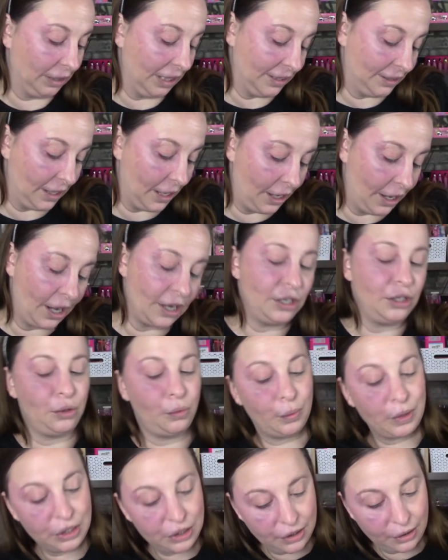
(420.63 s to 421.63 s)
like that. I do
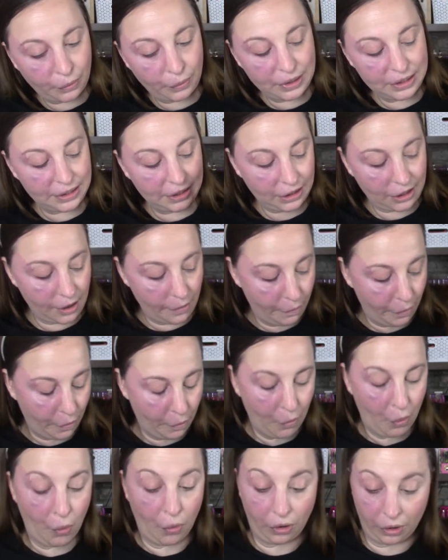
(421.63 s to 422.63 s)
wish there was a couple
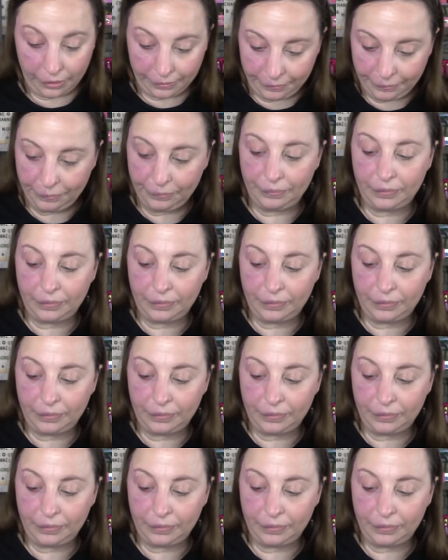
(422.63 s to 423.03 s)
more